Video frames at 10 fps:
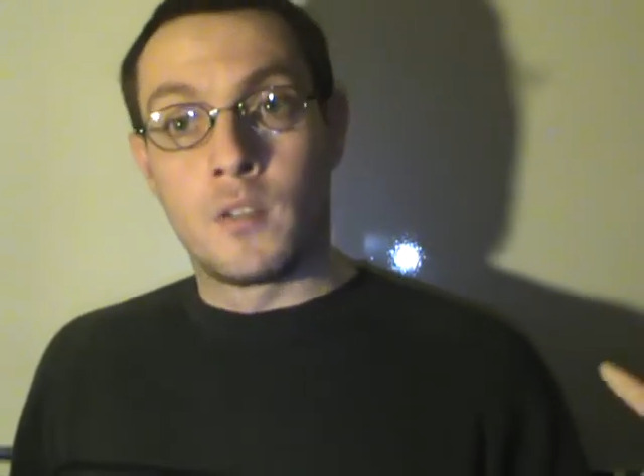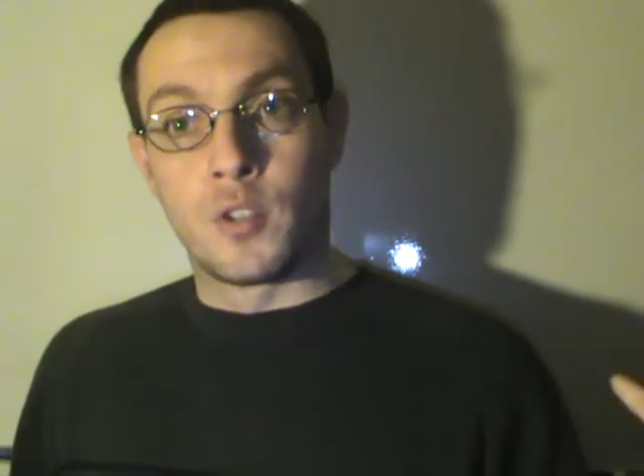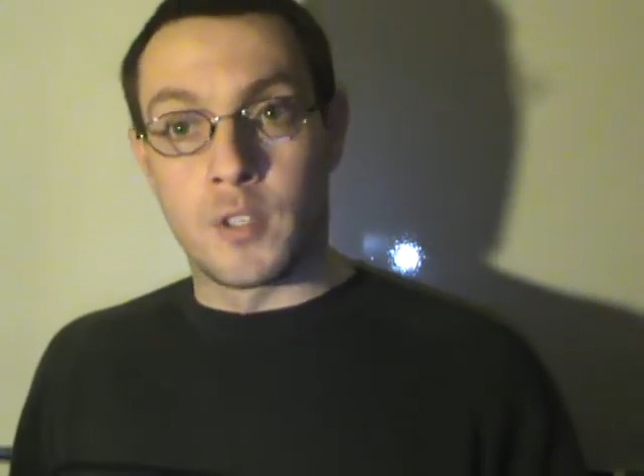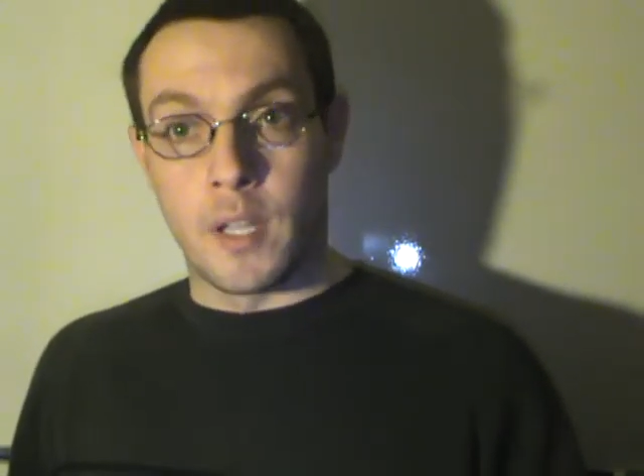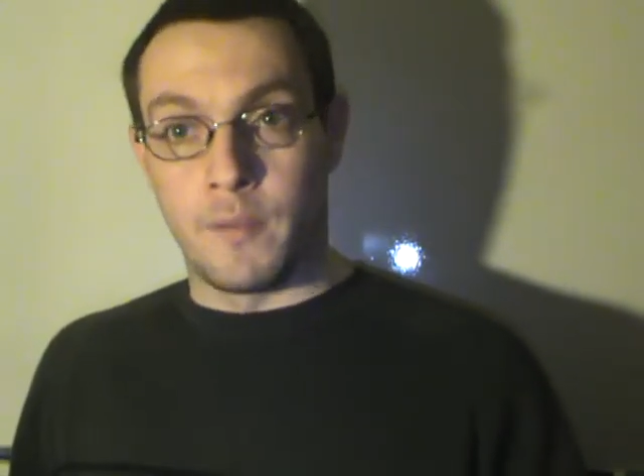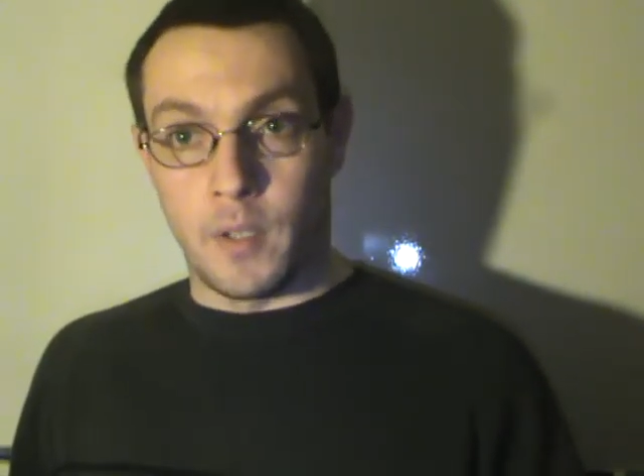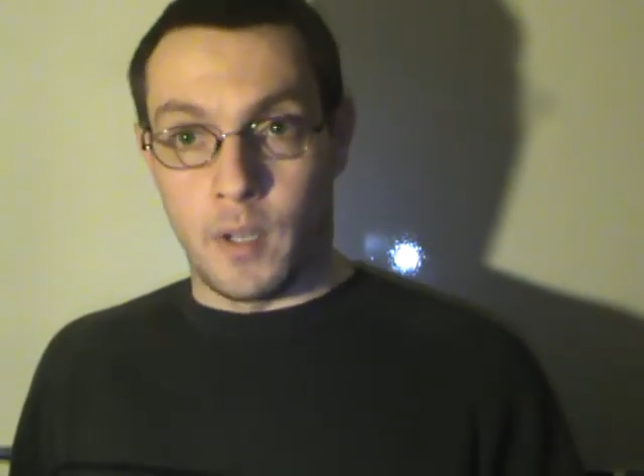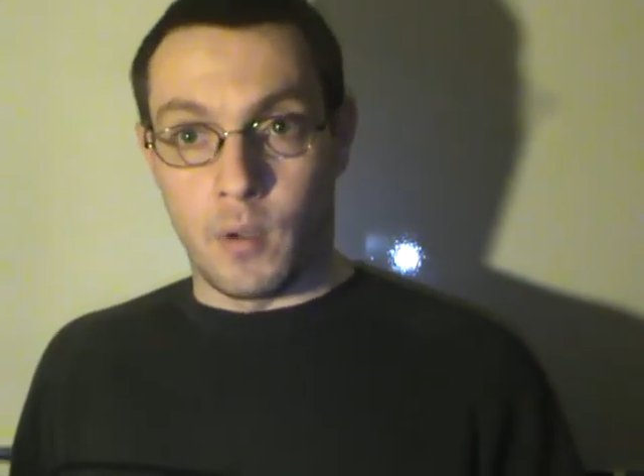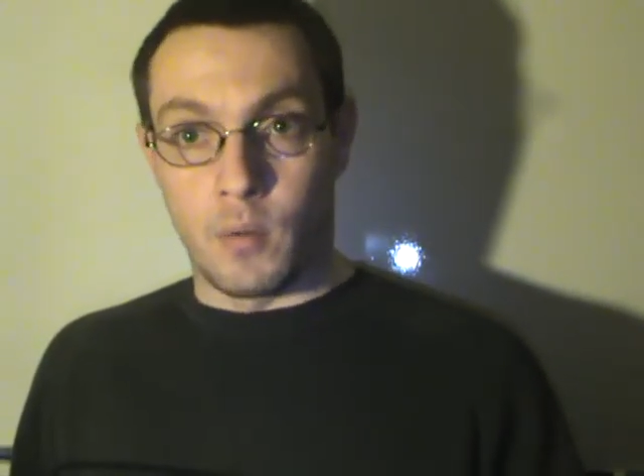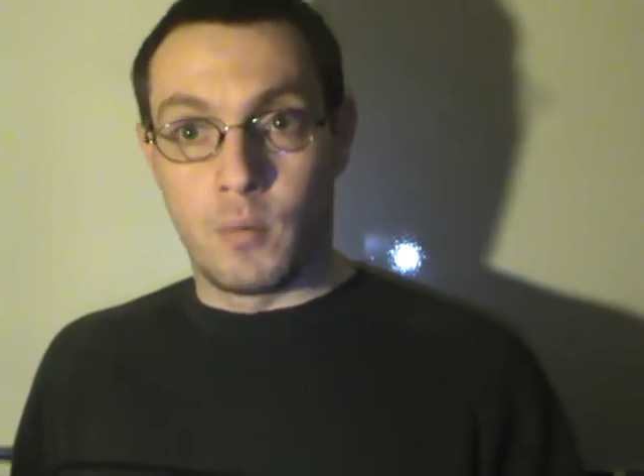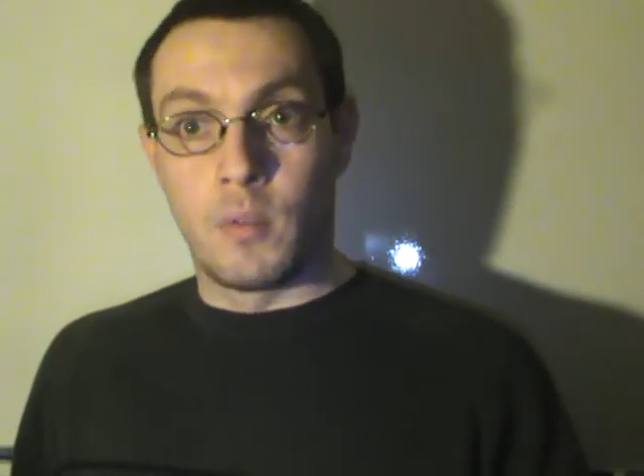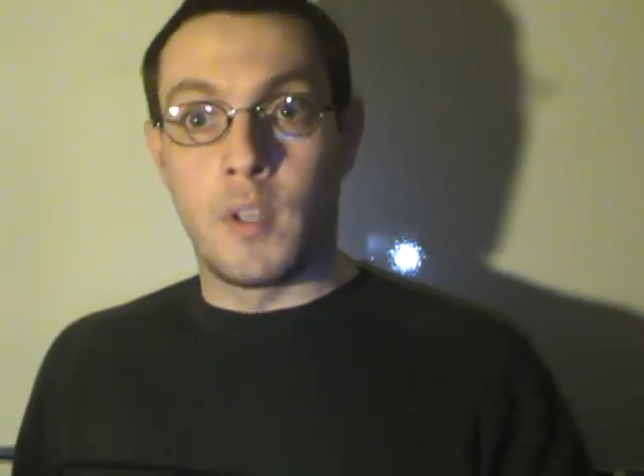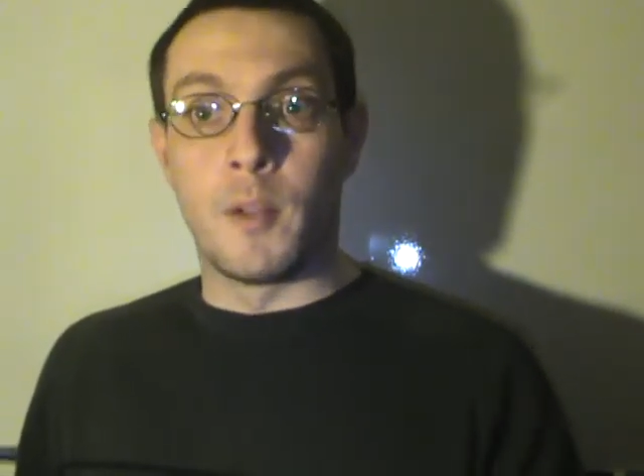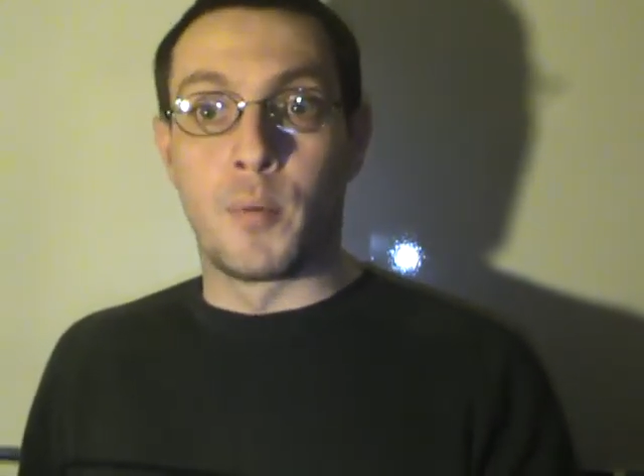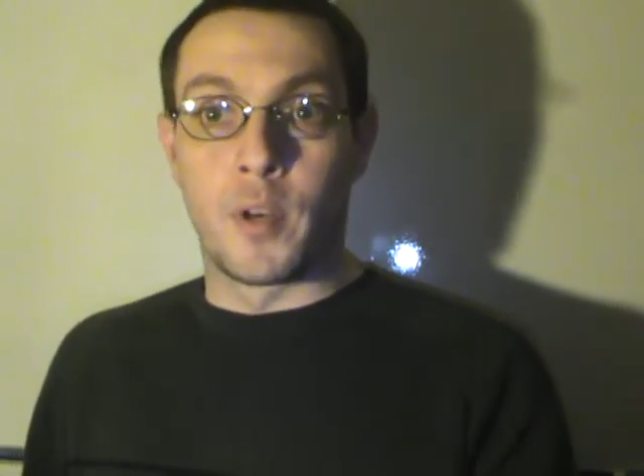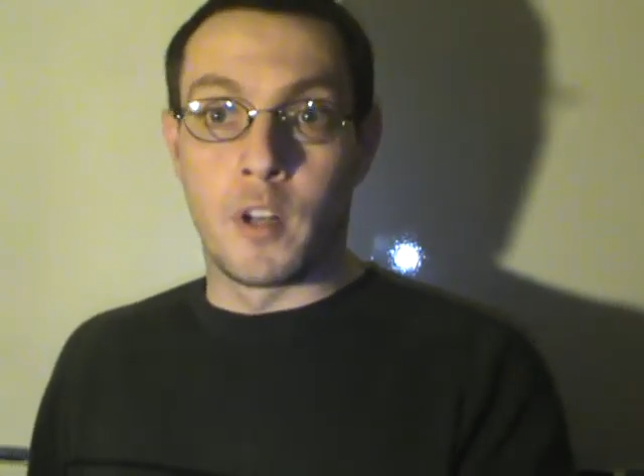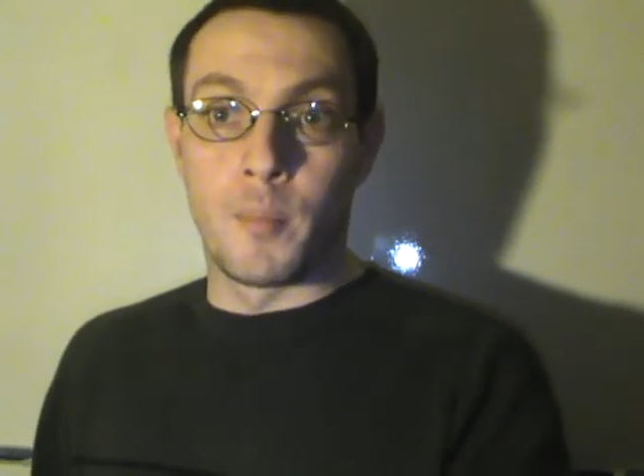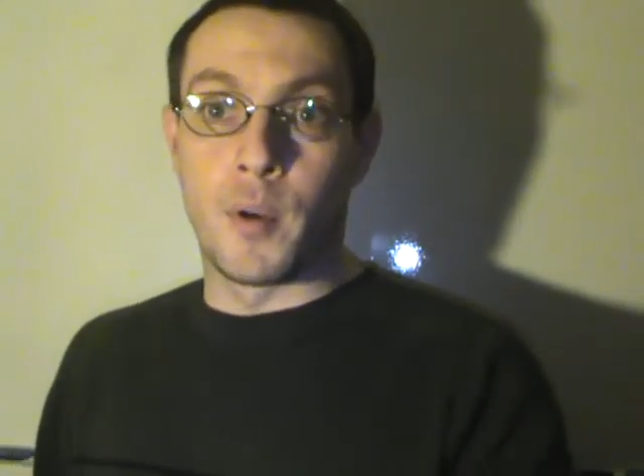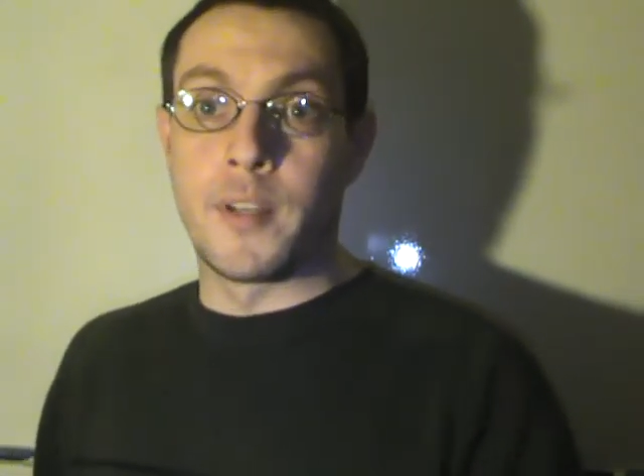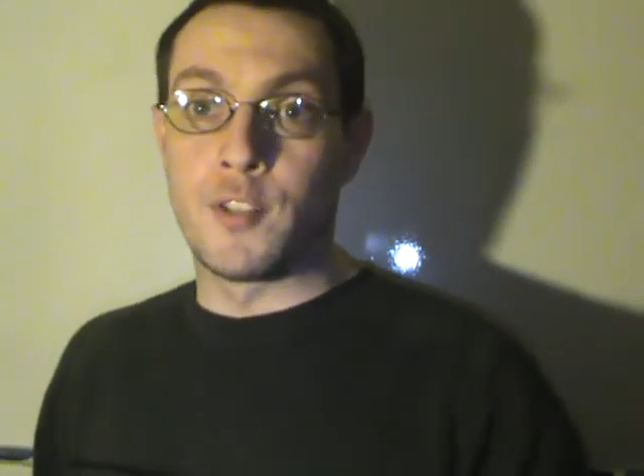took that video and put it up on